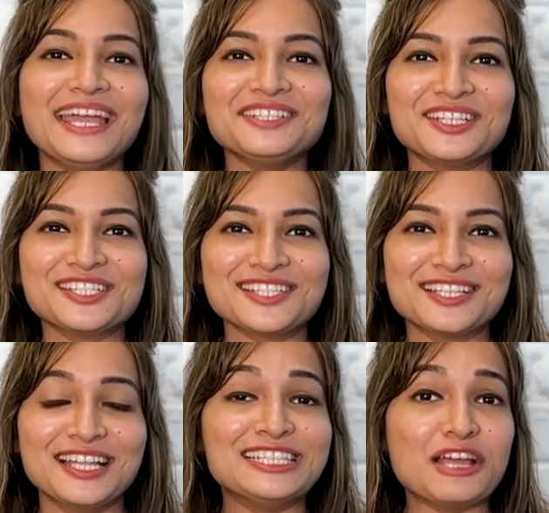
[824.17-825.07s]
Eighth is
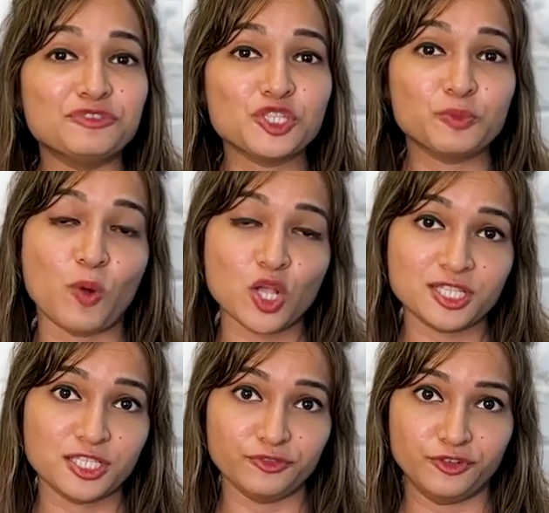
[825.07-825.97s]
leverage
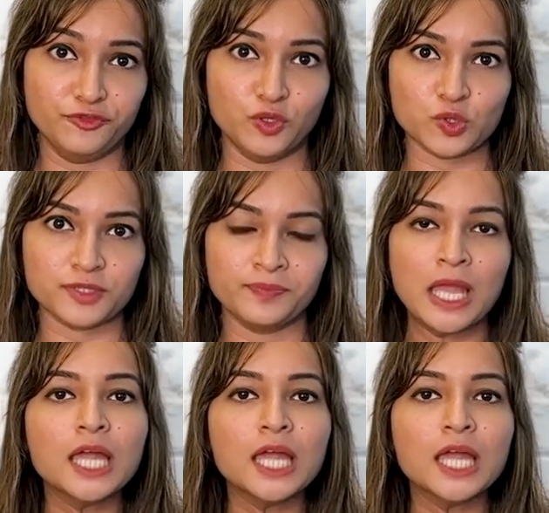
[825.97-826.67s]
positive reviews.